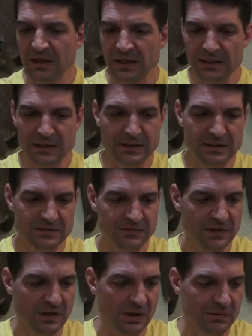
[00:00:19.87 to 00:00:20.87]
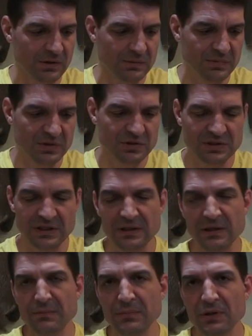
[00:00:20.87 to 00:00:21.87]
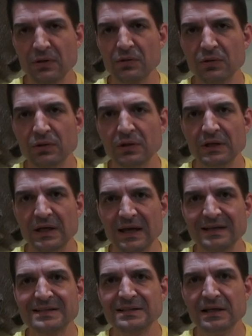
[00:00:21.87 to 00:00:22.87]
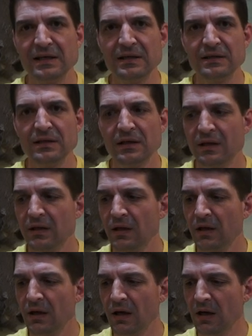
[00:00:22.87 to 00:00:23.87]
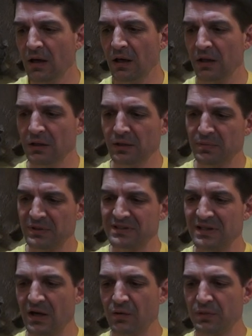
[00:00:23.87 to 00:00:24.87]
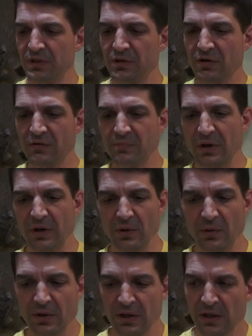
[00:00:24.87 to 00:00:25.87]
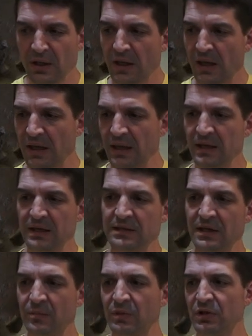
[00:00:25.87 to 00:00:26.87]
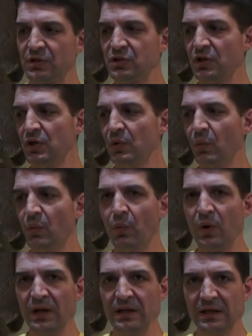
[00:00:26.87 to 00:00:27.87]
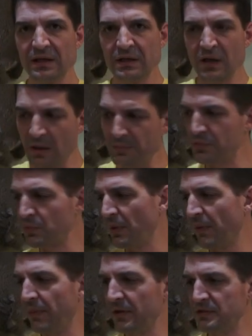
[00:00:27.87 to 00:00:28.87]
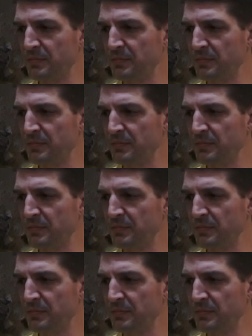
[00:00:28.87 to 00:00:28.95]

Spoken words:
In this video I'm going to be using the Miracle X10 Olympic style recurve bow, and I'm going to show you what comes with this